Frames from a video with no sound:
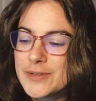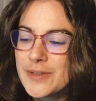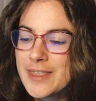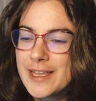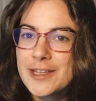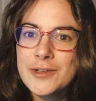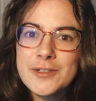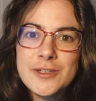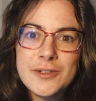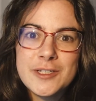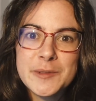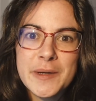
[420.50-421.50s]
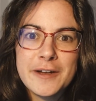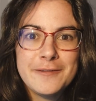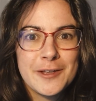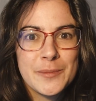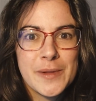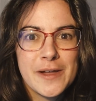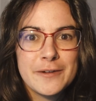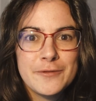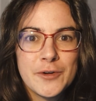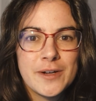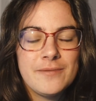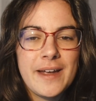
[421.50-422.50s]
So thank you to Disparafilm blog
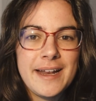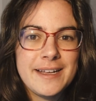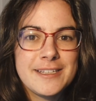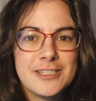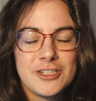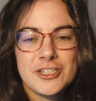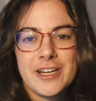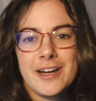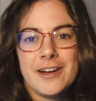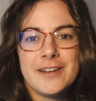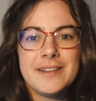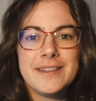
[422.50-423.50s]
for inviting us to share